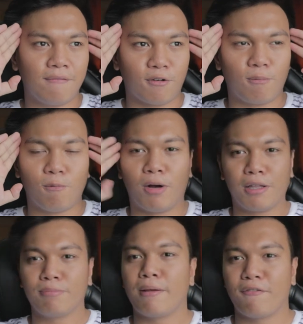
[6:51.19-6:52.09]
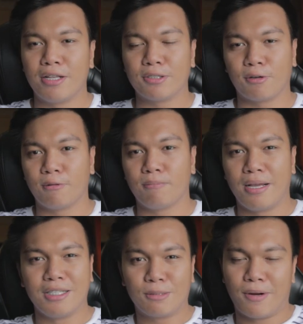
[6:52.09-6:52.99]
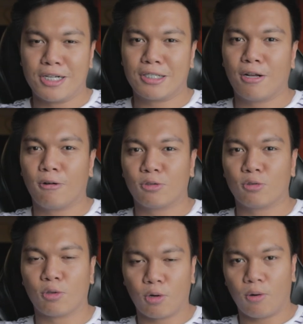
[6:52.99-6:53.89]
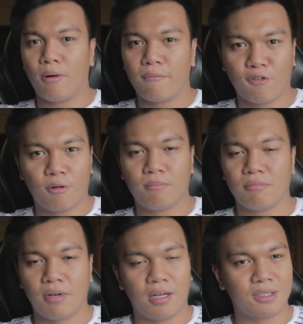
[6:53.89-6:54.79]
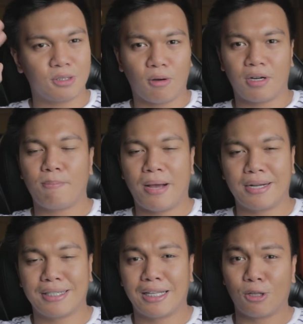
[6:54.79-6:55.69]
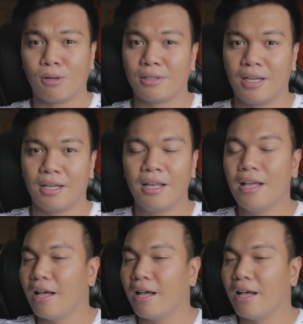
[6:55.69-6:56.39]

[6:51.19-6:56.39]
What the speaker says: from one of my friends, or may inspiration ako to draw from a story para sa adulting,